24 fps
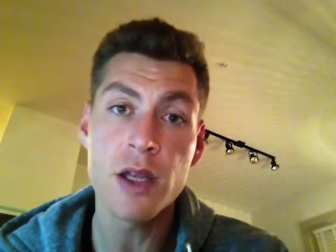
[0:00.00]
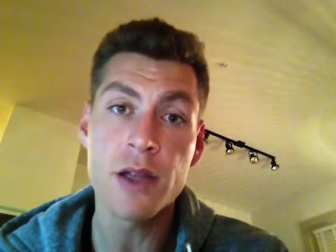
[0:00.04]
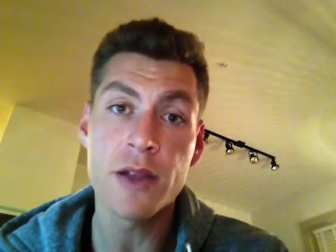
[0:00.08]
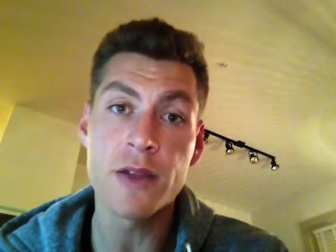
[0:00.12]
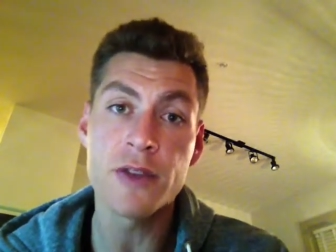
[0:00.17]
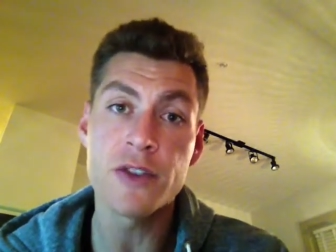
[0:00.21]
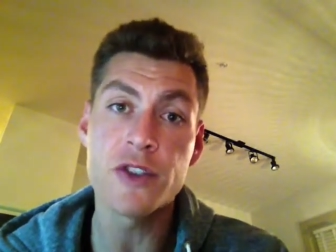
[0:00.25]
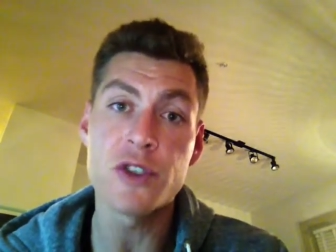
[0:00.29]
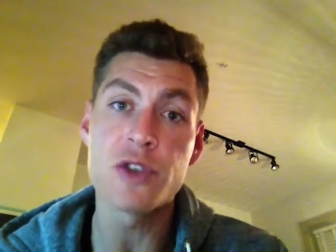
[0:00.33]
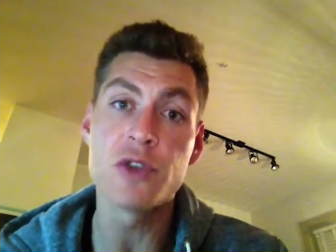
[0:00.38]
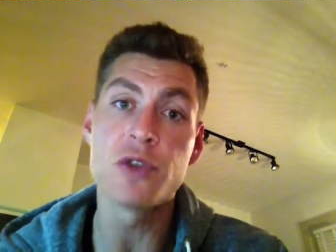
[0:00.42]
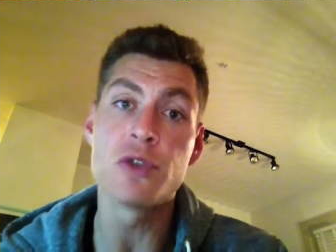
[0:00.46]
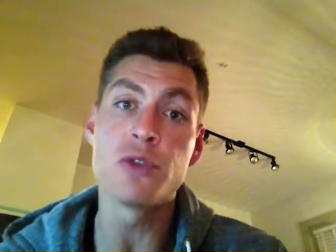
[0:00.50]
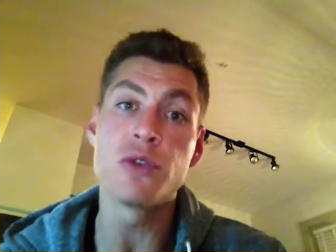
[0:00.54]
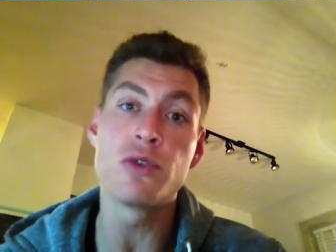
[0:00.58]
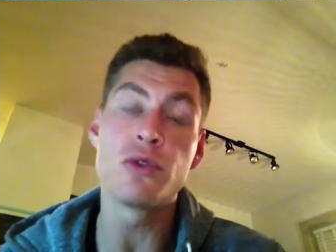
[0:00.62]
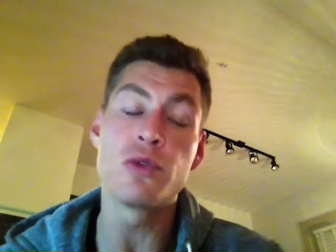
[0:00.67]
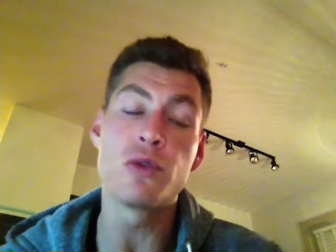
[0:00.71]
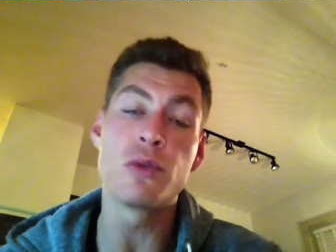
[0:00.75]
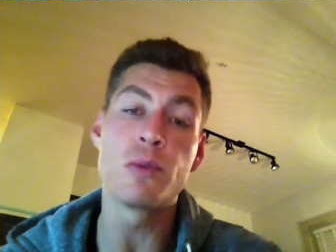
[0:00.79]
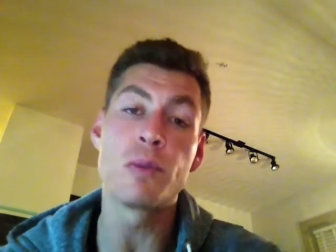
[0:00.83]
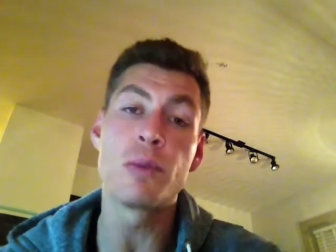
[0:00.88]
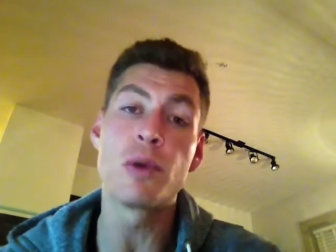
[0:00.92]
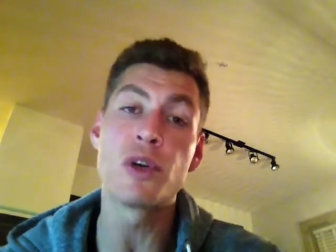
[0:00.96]

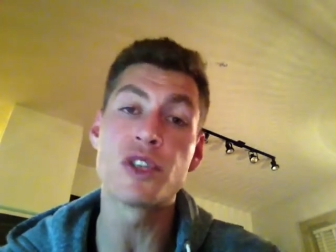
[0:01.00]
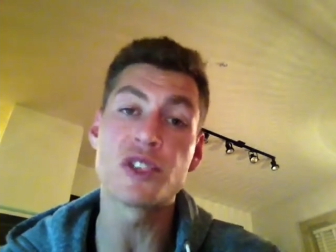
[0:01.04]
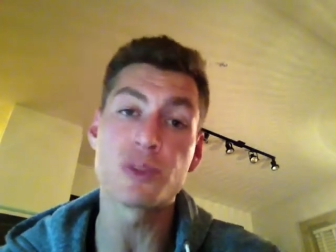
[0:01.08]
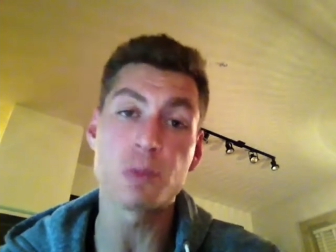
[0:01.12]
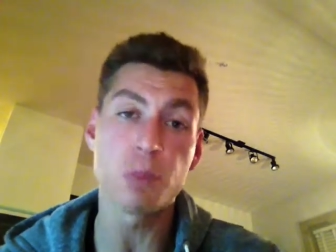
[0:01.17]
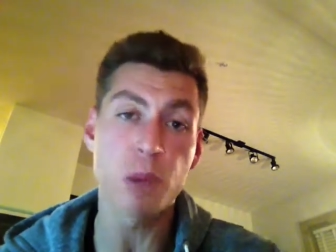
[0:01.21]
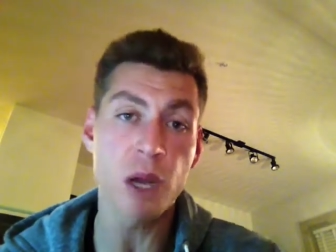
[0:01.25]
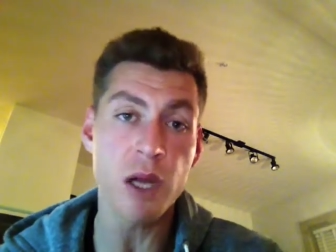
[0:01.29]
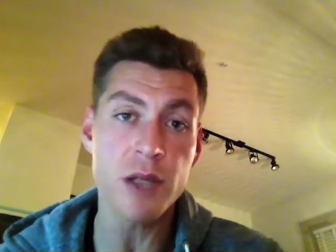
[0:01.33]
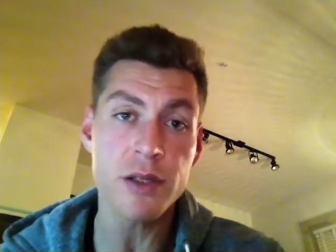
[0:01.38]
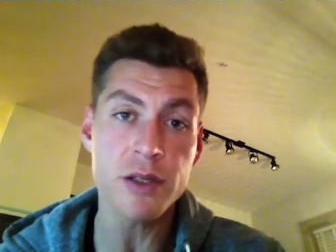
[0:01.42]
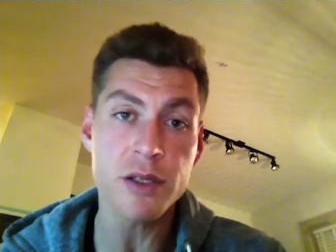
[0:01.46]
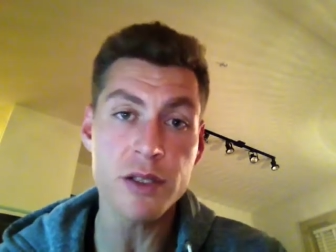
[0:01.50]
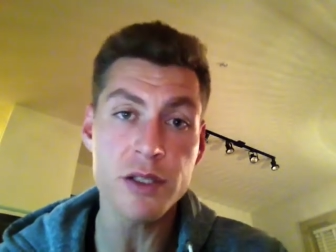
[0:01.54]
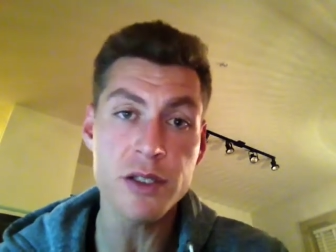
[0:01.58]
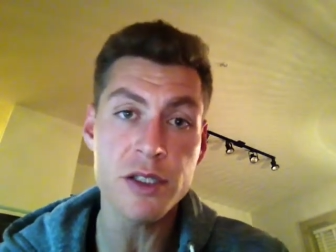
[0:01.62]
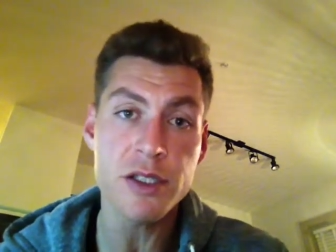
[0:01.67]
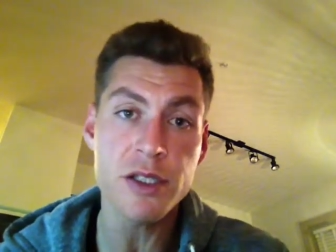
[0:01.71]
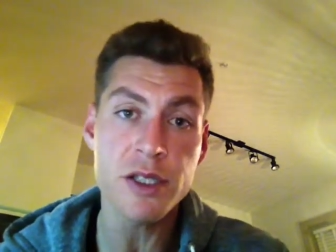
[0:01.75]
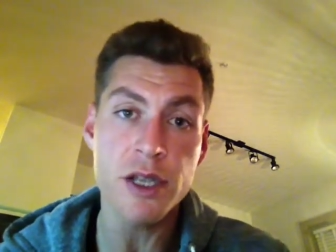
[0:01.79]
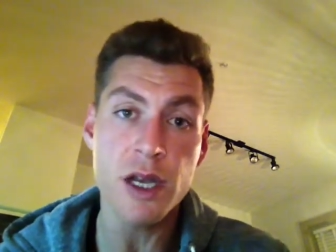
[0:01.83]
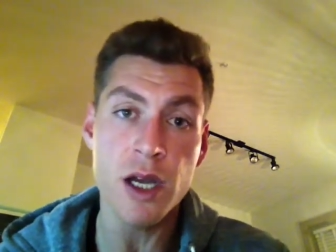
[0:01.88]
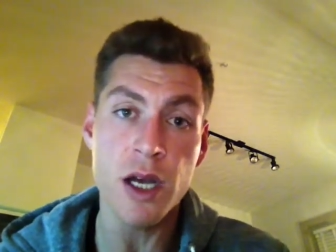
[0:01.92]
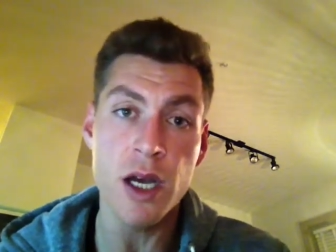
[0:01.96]
to push
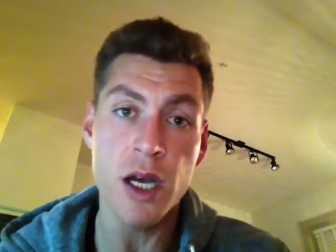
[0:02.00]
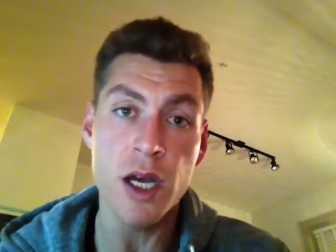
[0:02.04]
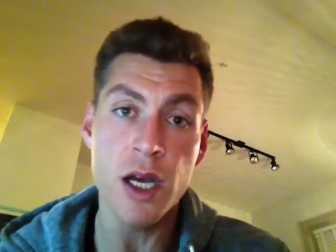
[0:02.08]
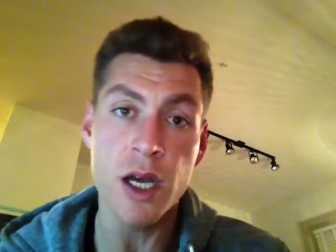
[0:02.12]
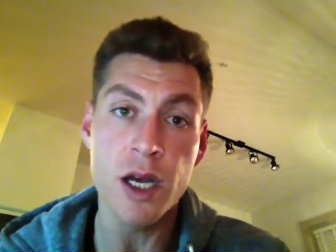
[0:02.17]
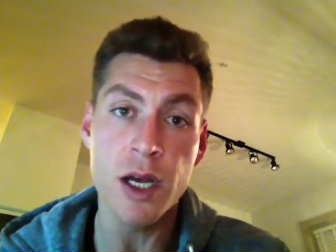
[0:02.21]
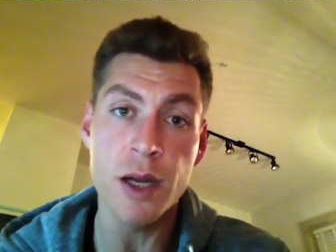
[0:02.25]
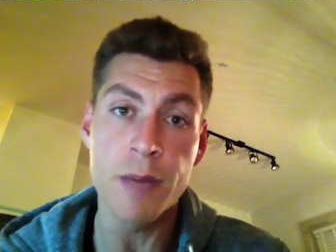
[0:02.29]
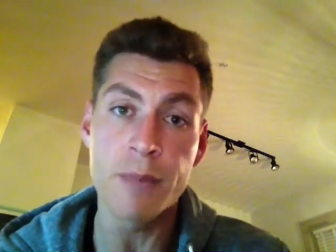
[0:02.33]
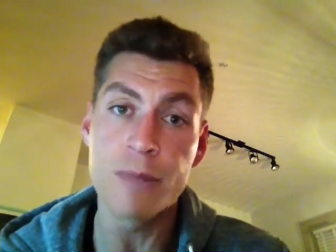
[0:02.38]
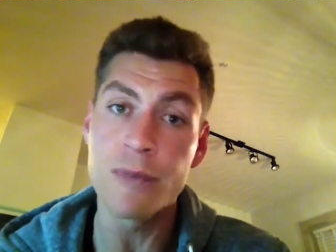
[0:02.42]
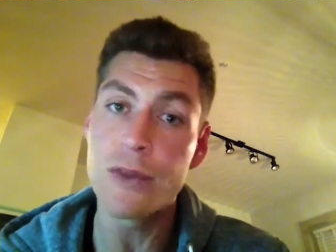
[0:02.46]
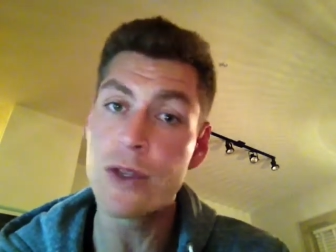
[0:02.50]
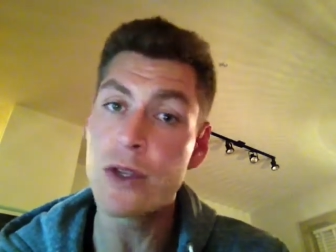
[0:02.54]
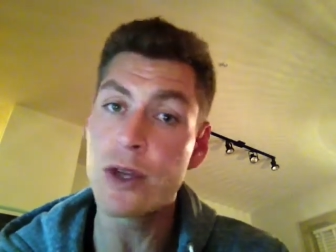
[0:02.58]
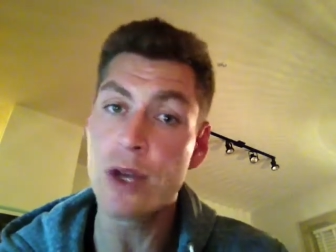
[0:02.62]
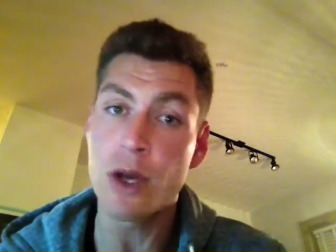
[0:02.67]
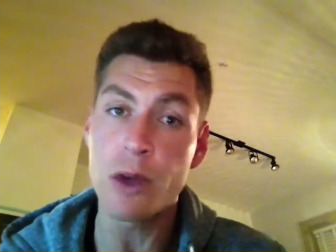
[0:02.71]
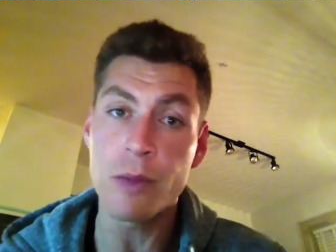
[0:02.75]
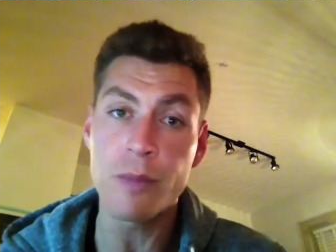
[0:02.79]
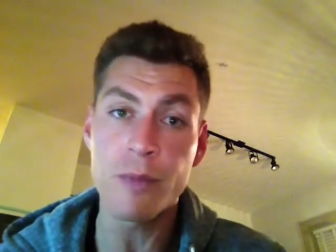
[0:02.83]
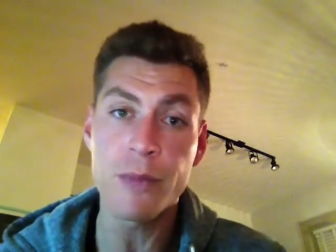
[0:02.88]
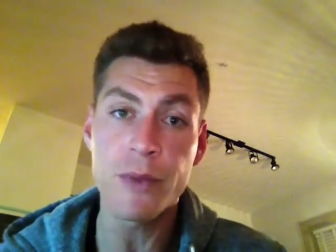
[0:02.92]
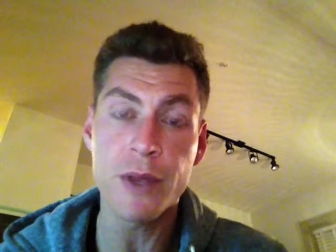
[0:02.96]
buttons, um, you
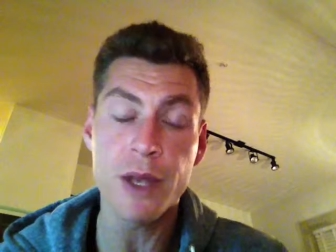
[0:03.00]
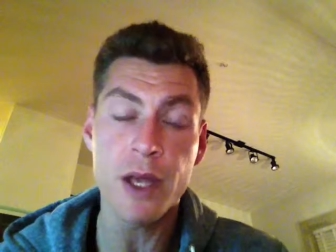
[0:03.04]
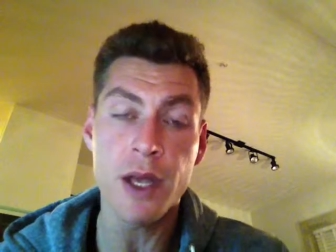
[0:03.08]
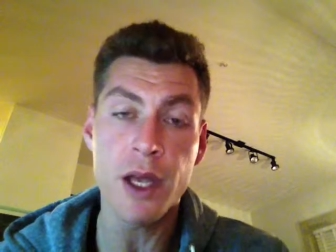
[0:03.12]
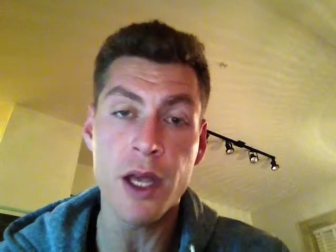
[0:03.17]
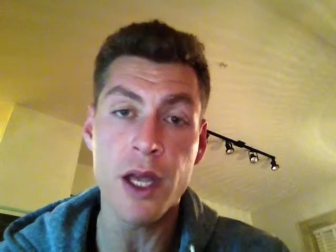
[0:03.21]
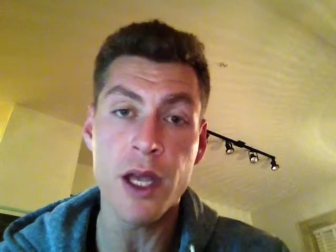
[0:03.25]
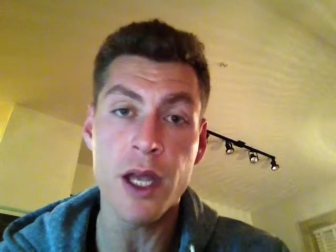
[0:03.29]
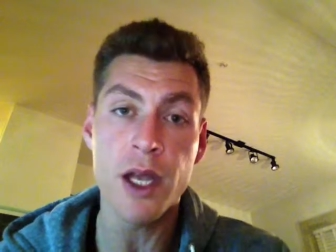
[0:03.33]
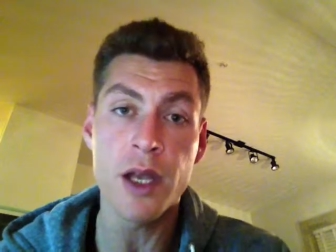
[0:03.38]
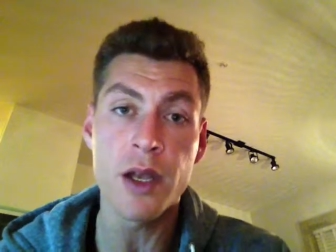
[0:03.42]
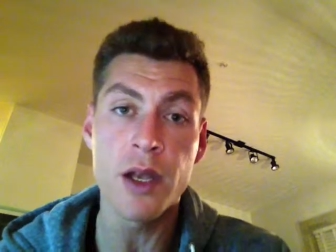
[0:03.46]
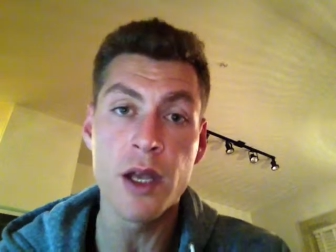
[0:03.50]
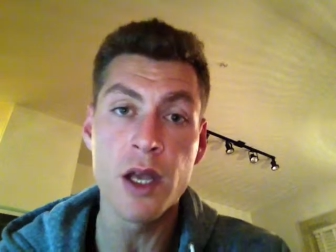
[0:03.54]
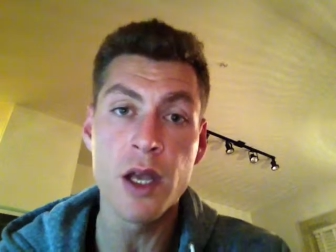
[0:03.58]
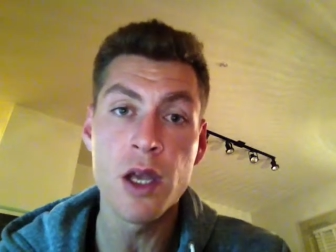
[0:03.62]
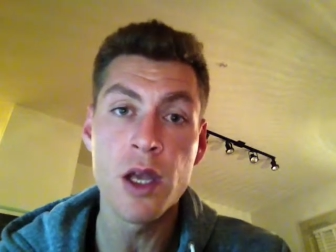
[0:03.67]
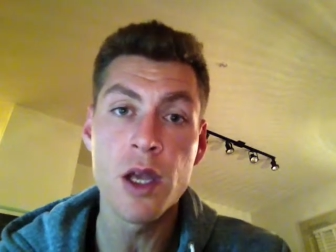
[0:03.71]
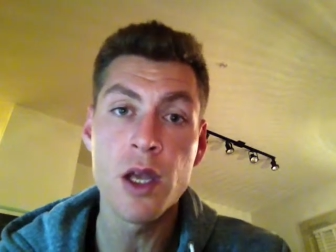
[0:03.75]
know, and